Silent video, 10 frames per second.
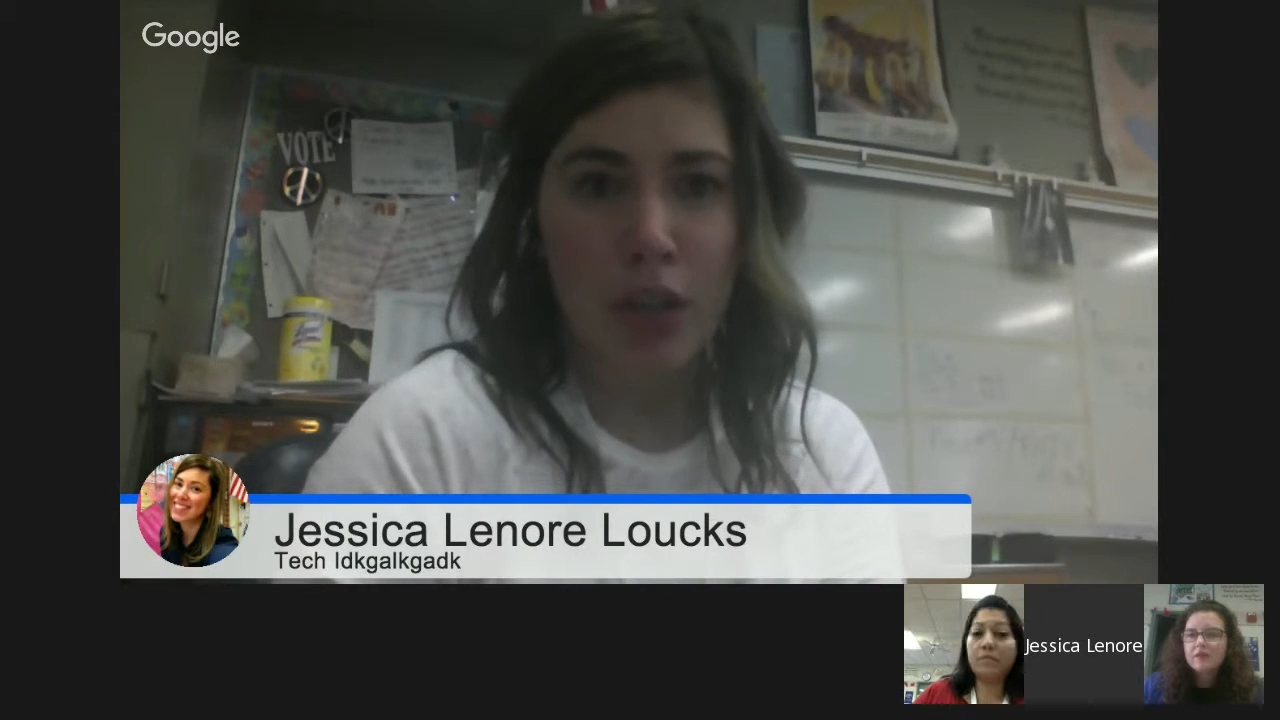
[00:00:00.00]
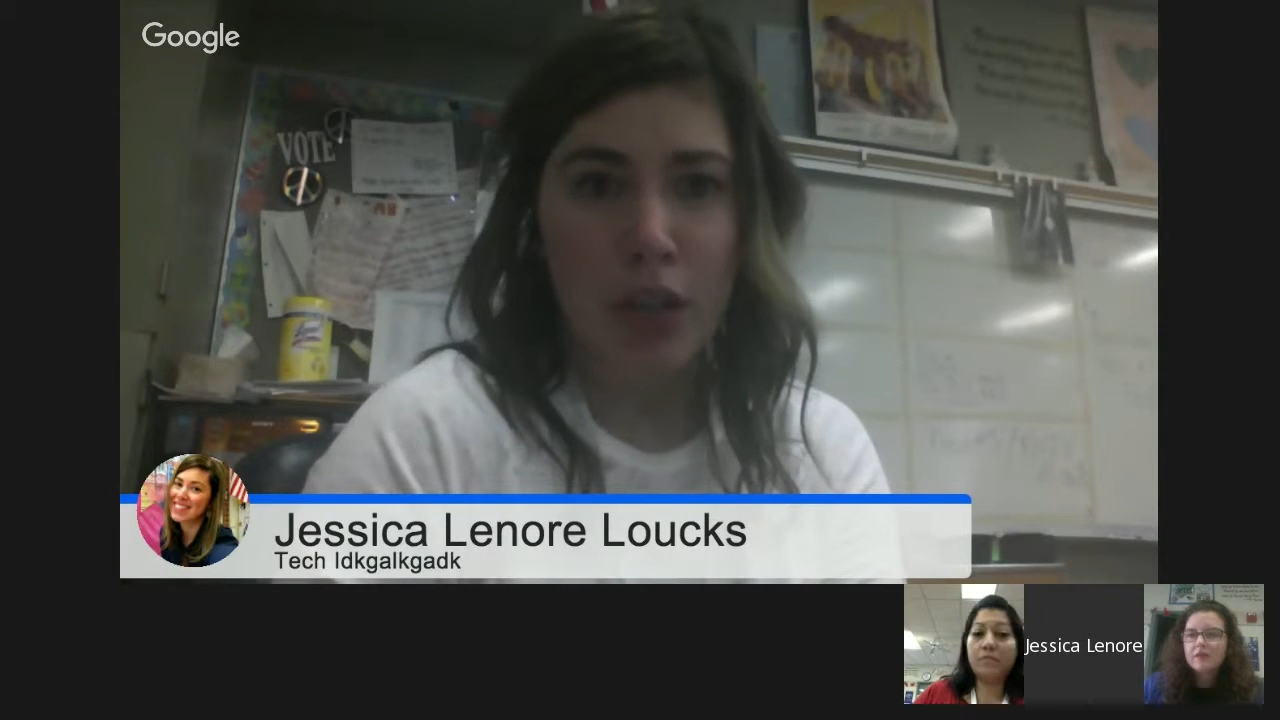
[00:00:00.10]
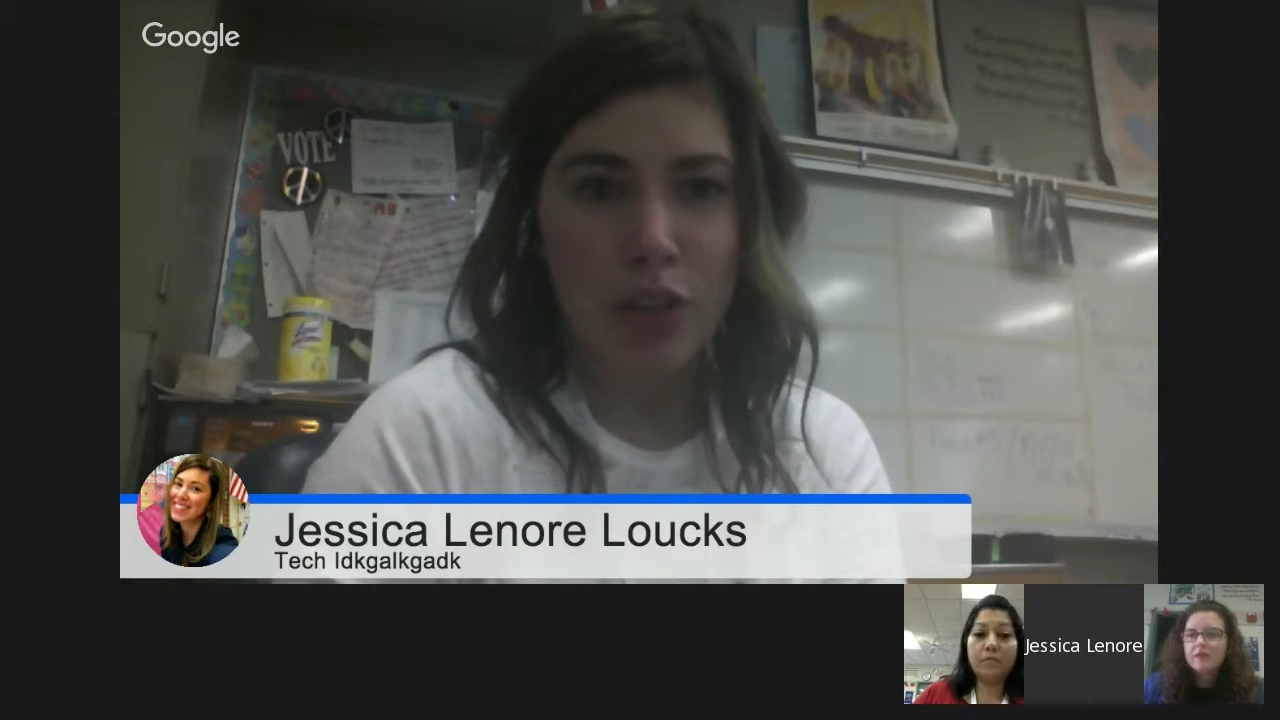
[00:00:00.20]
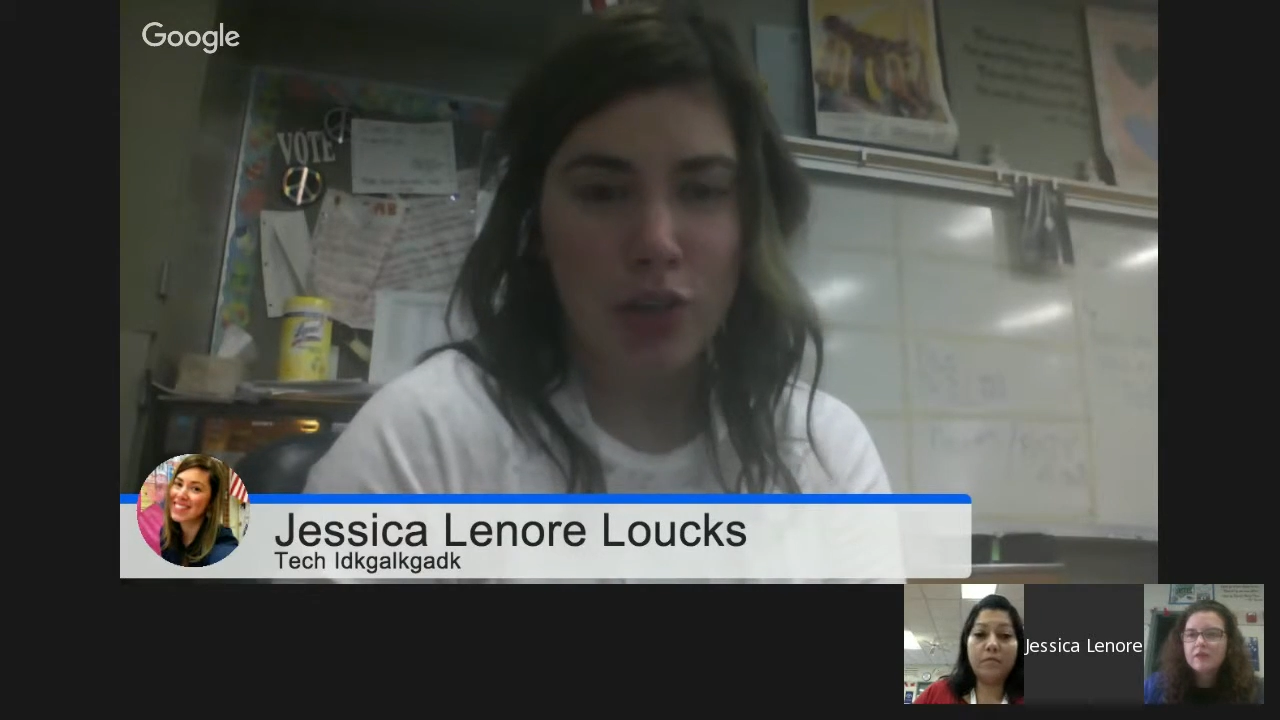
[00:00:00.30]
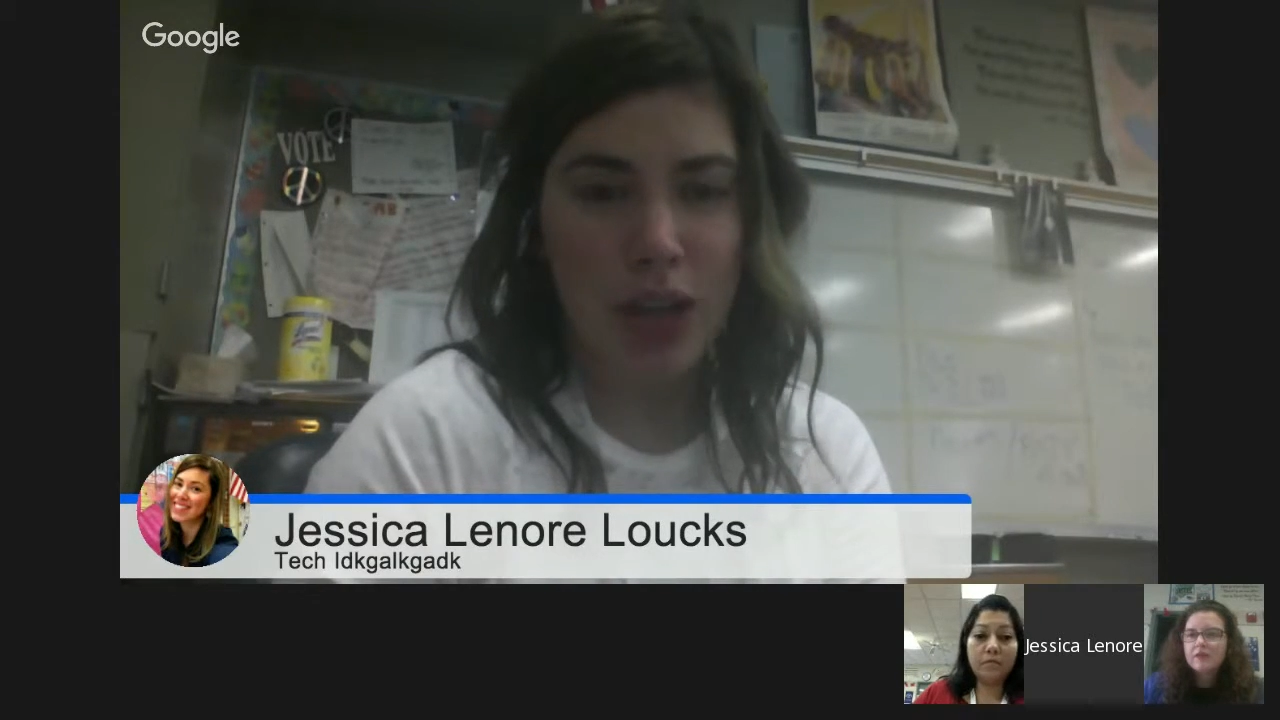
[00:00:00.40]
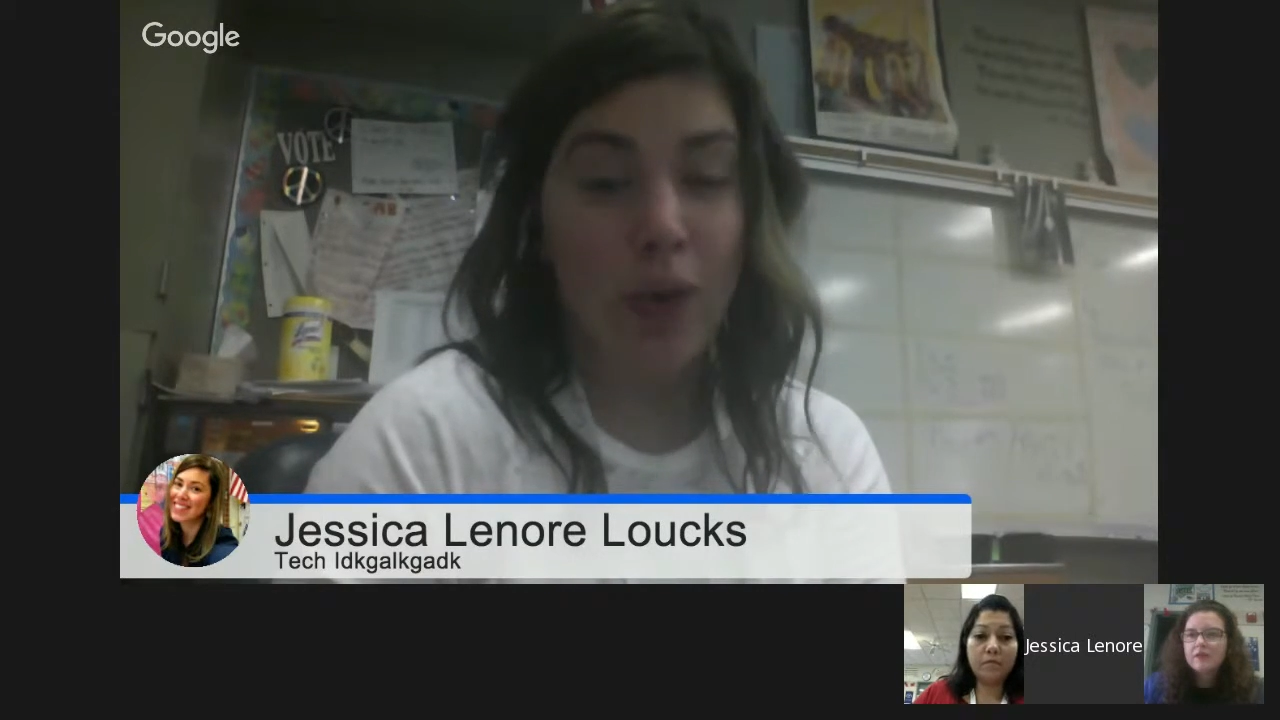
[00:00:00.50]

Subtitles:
So now